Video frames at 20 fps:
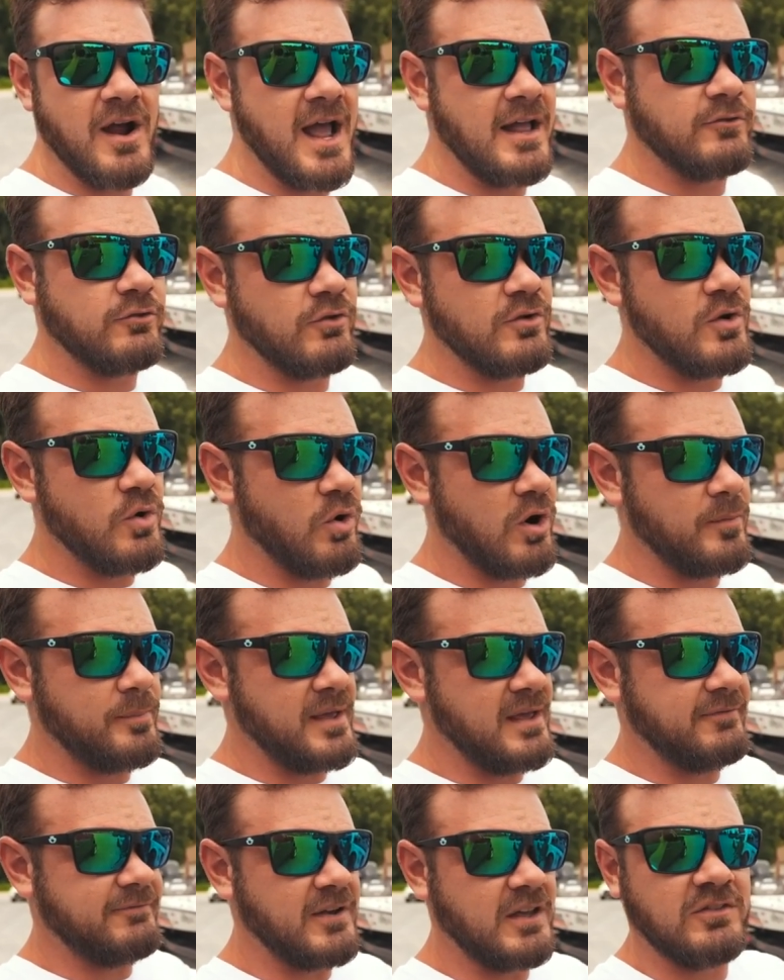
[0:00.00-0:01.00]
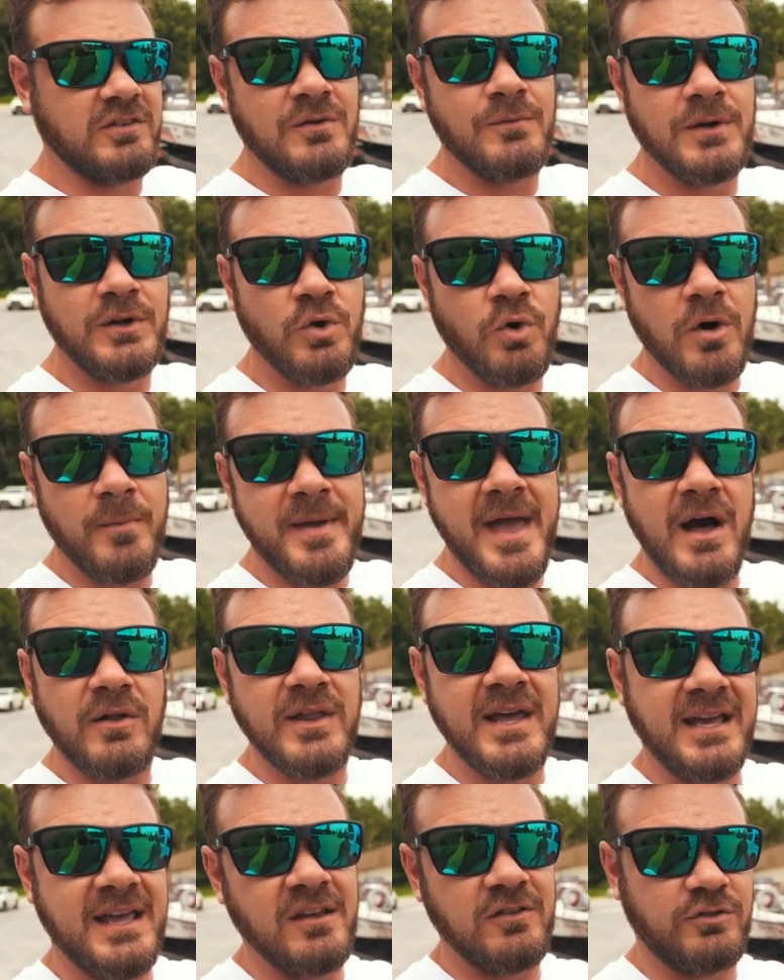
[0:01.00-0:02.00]
Andrew Nordby fishing with Nordby. I'll
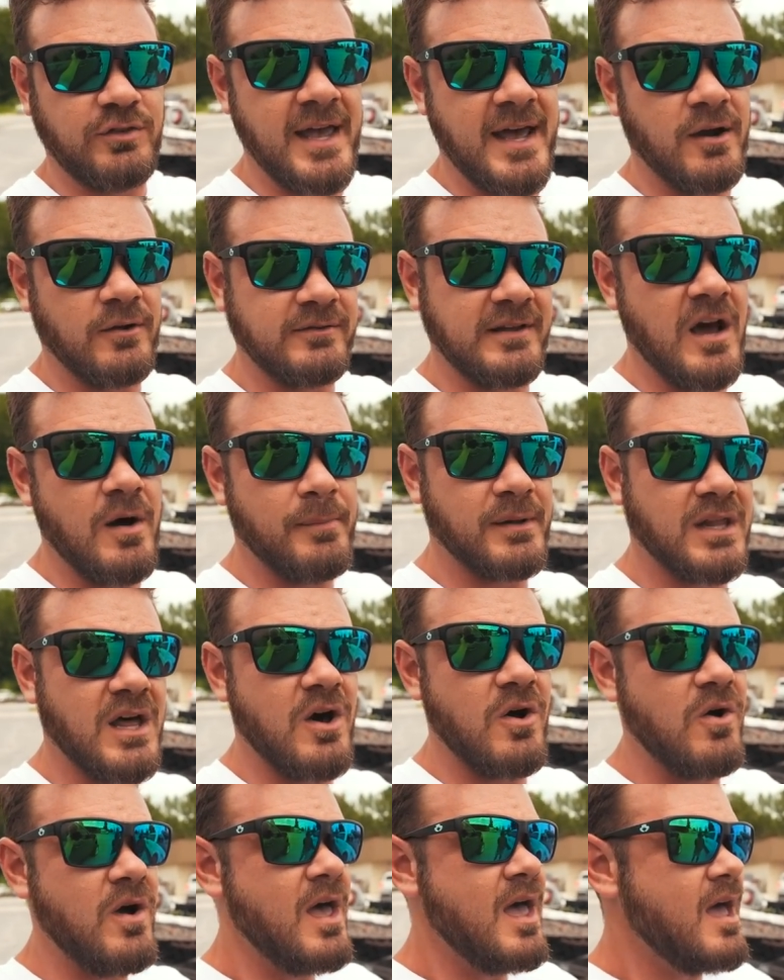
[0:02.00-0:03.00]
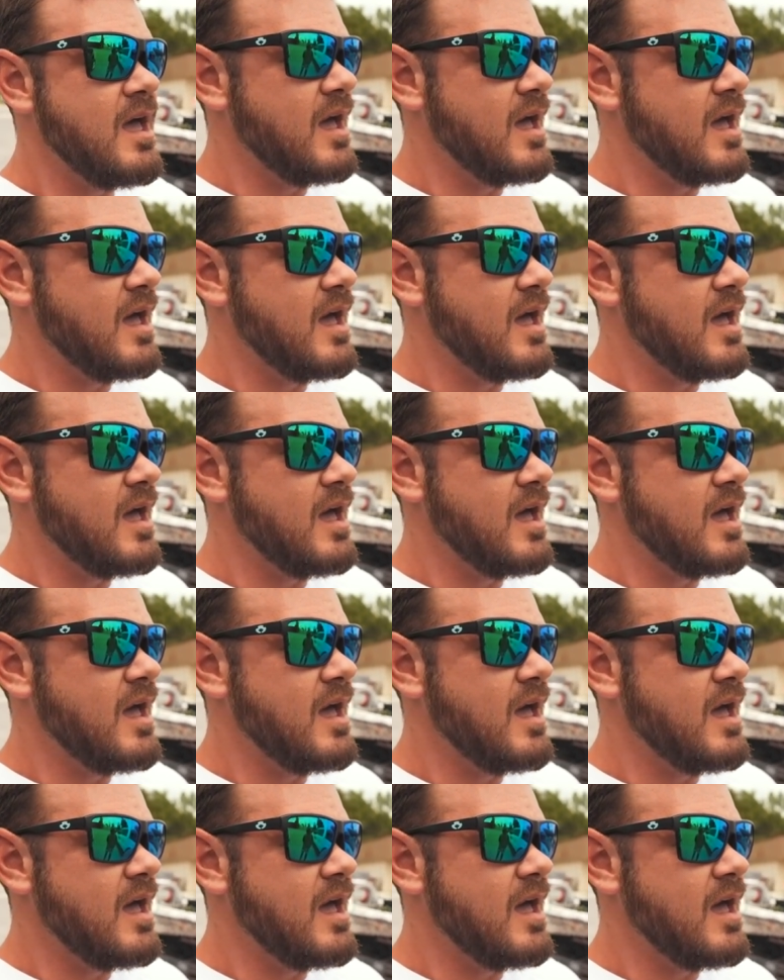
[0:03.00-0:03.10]
link his channel down below.